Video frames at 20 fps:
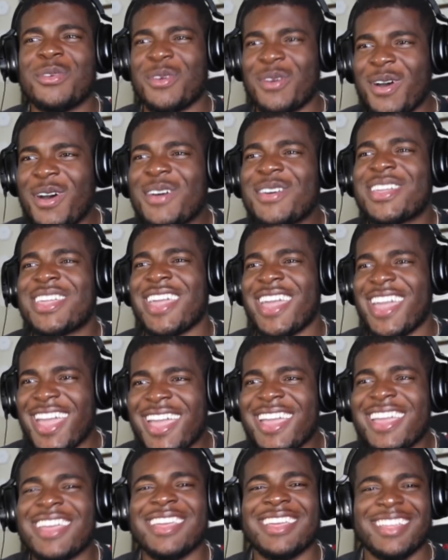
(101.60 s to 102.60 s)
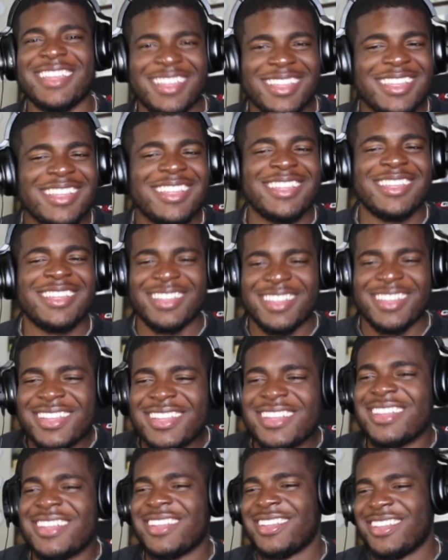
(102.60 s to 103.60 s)
I can hide.
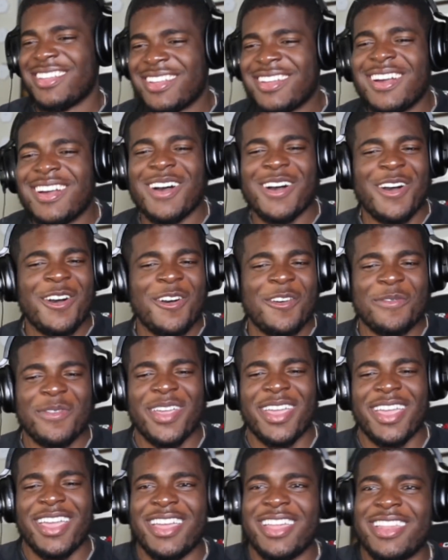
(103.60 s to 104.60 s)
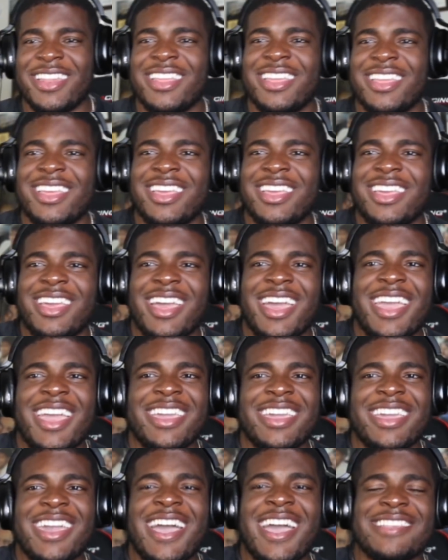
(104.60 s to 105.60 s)
Okay. Oh, got that something.
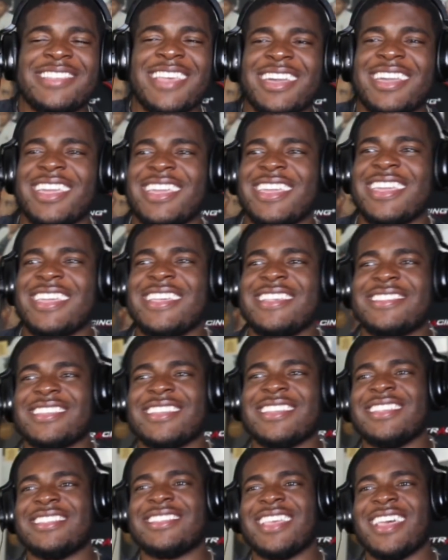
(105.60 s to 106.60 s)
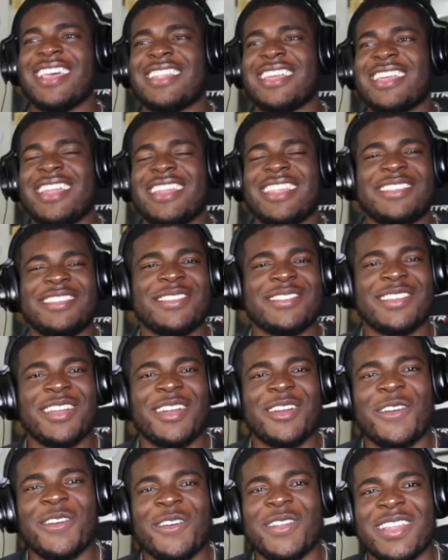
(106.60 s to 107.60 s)
Hey guys, I could easily tell that this is an
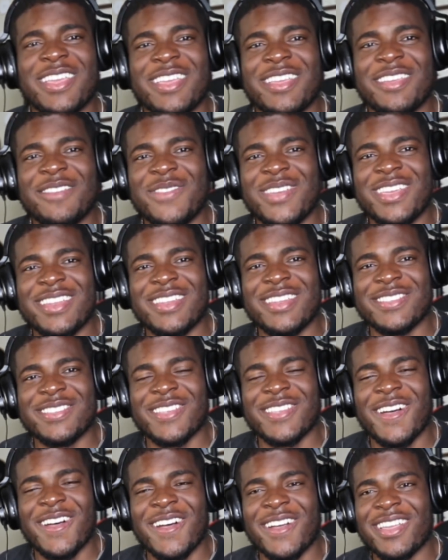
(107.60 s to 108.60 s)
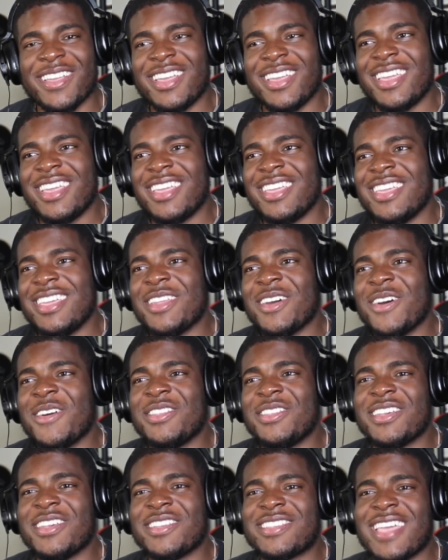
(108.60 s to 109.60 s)
early Beatles song. You know, it
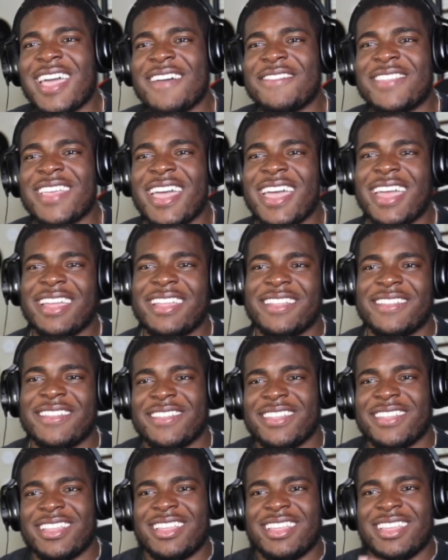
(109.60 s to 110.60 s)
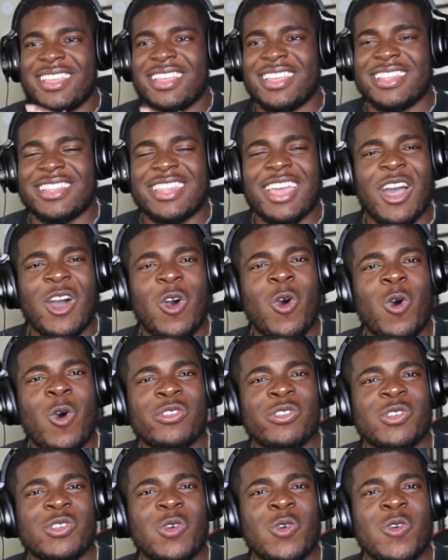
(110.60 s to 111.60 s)
just have that that
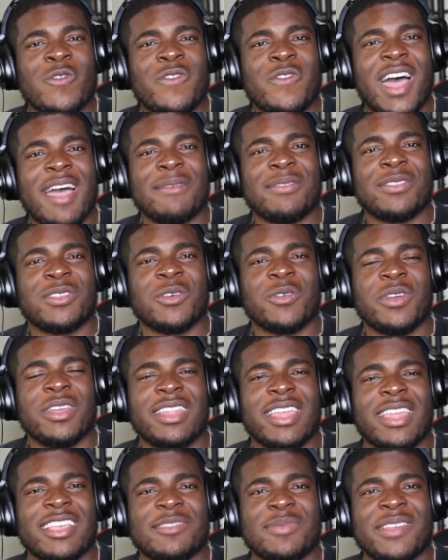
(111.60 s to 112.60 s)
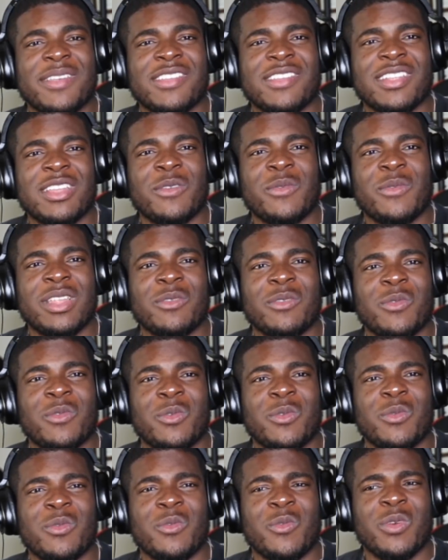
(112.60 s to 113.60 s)
old school vibe to it, especially with
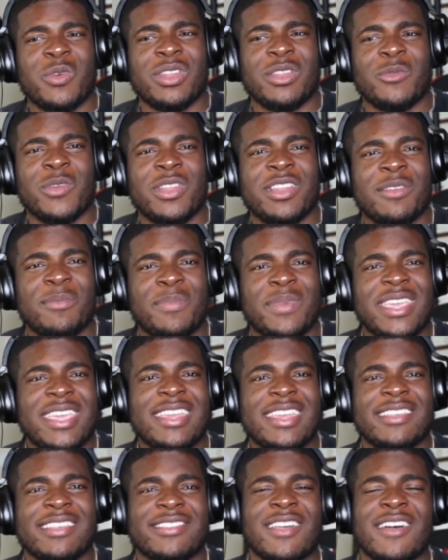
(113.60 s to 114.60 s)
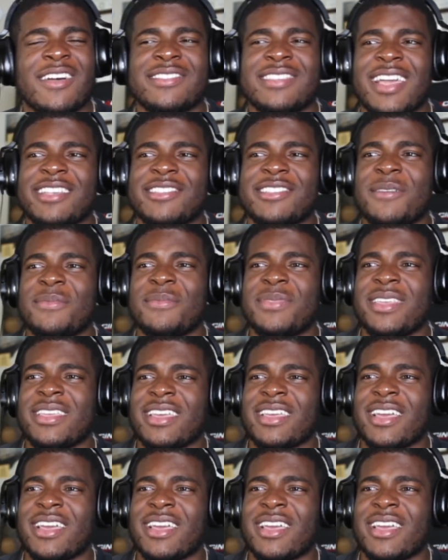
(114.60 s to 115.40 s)
with with the bead. It sounds like something.